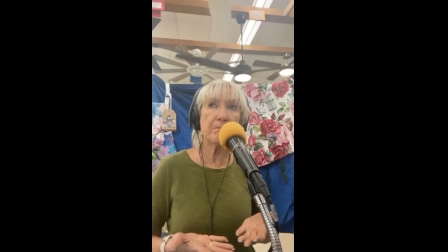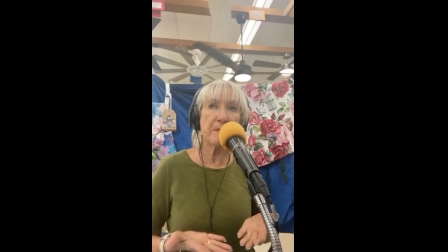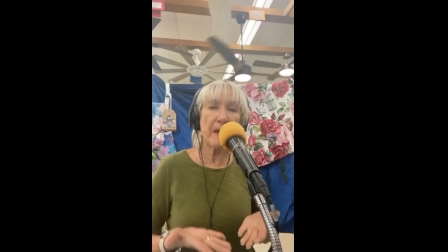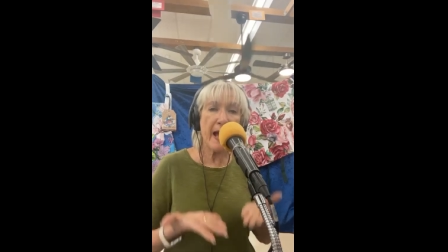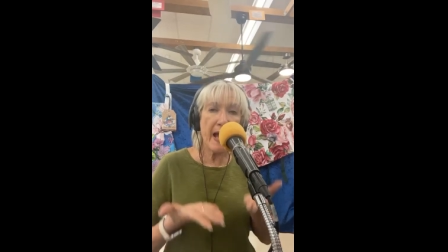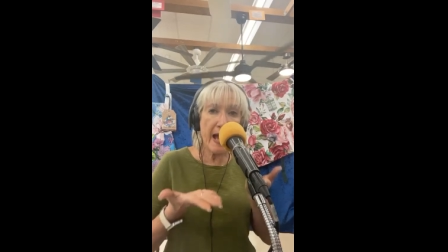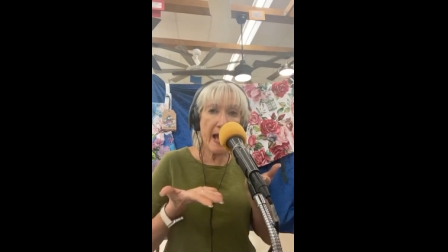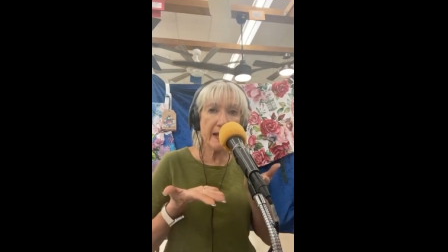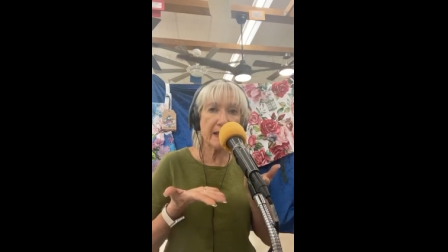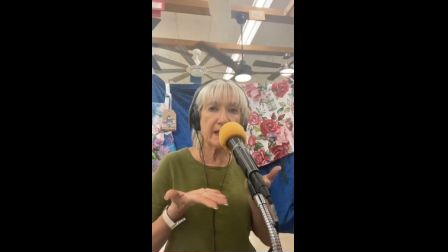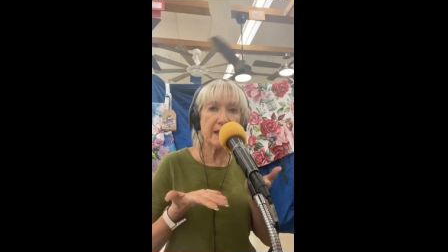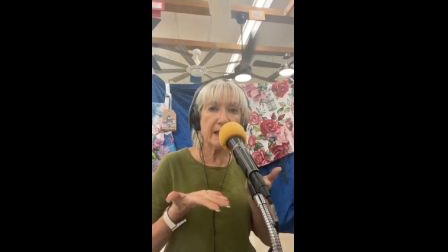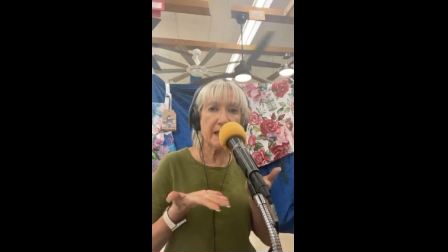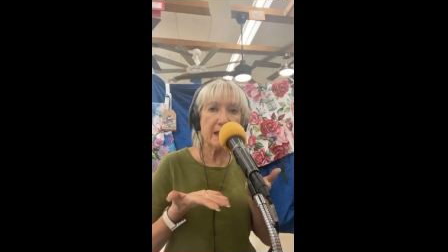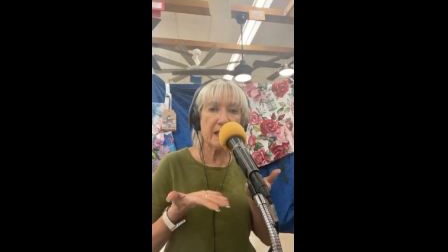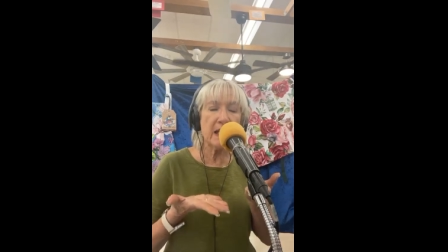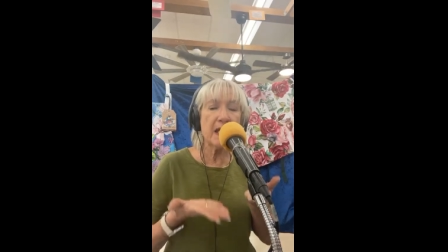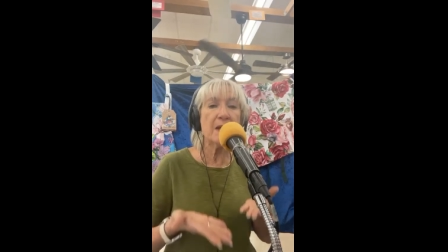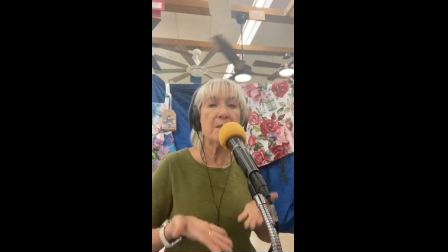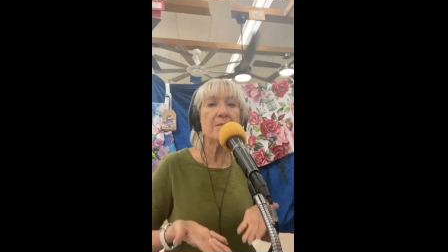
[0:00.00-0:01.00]

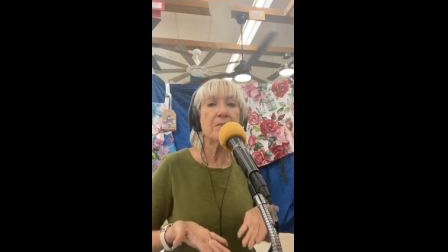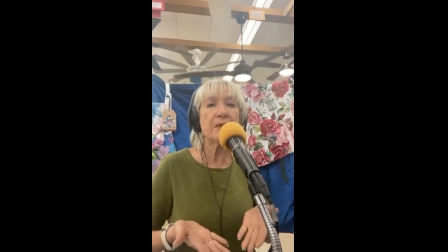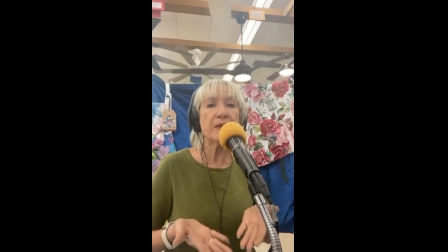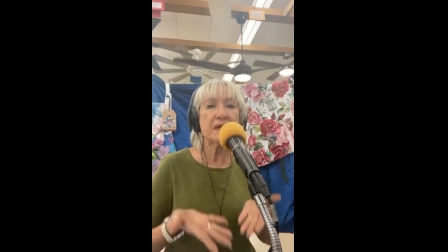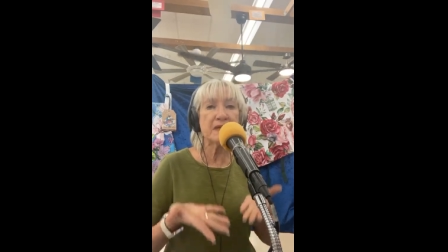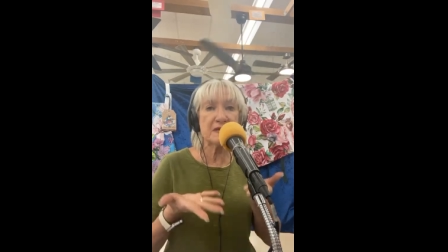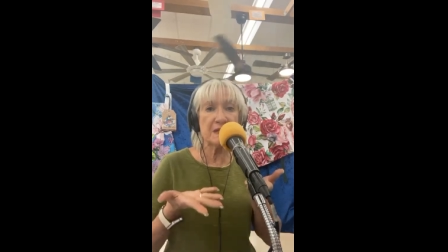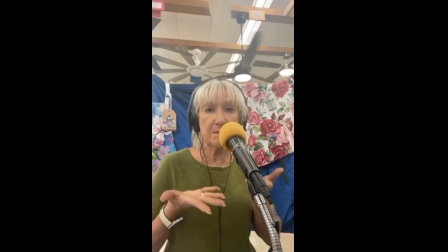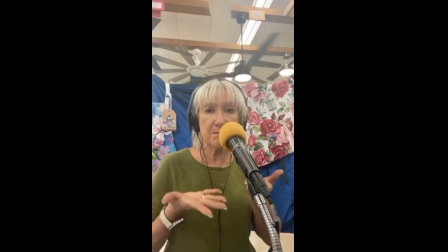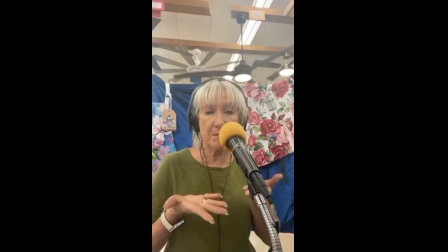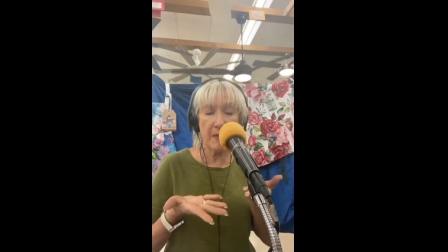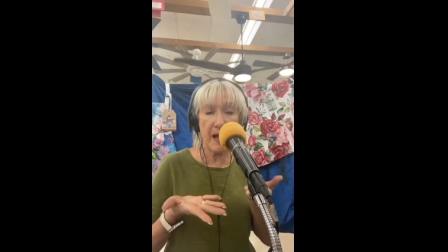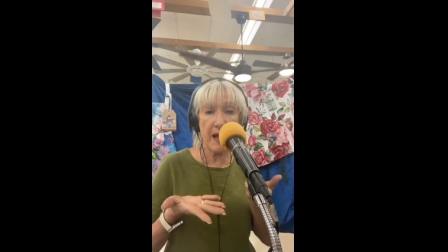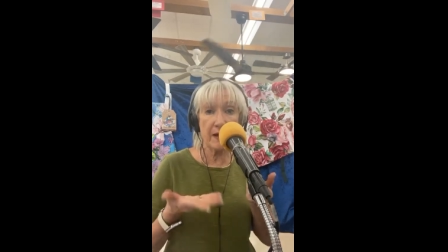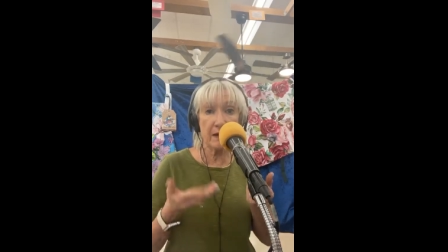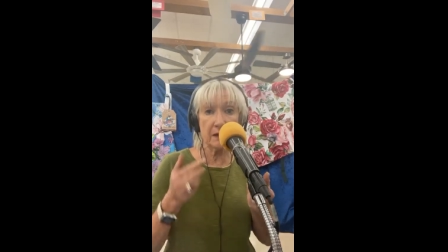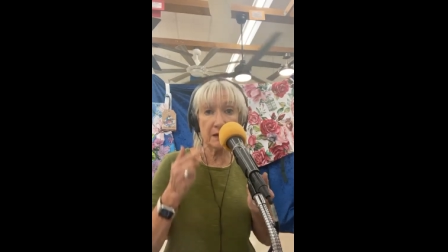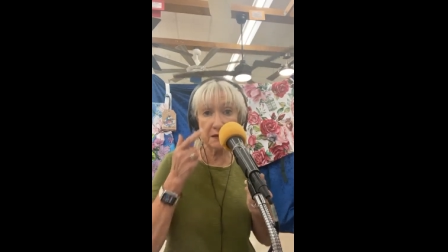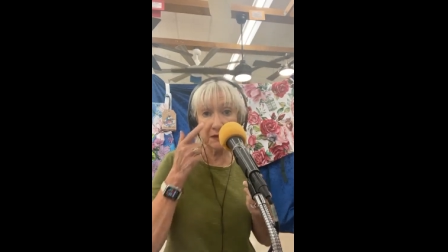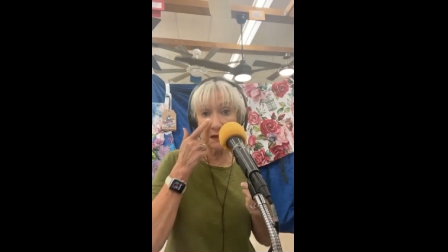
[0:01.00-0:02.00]
backing and brings it
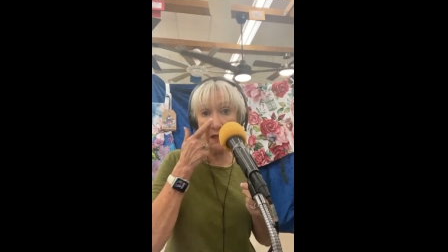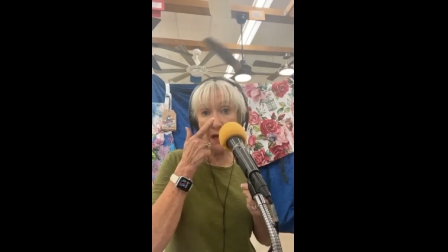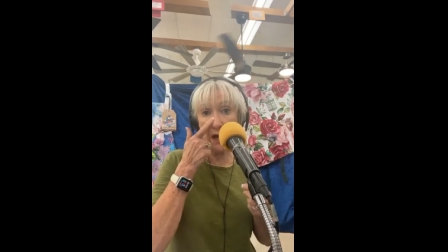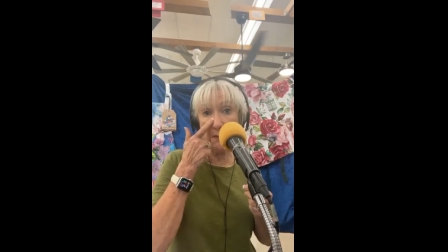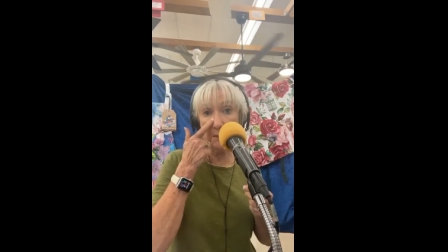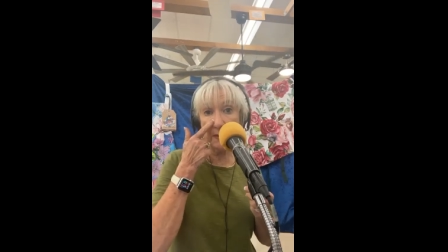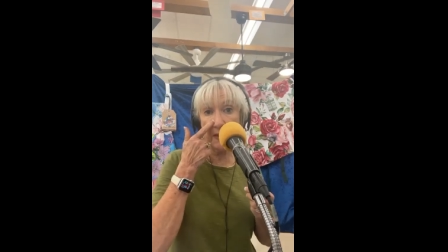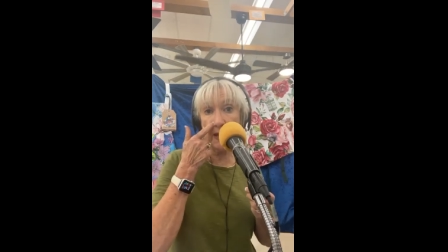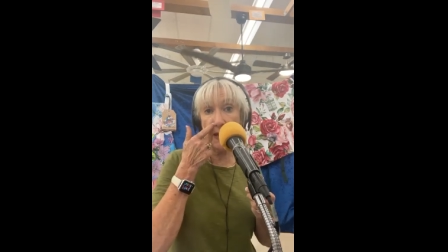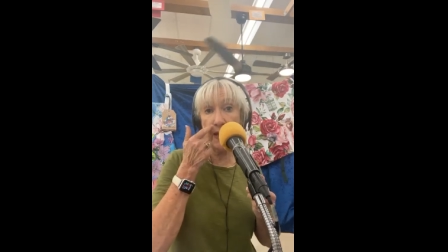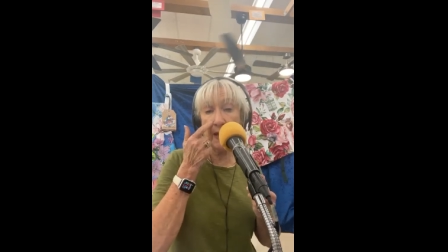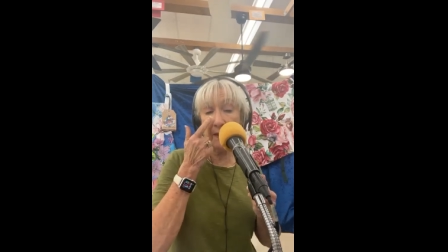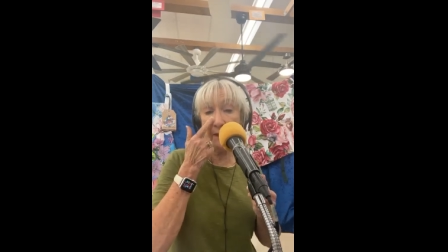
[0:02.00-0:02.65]
back on top.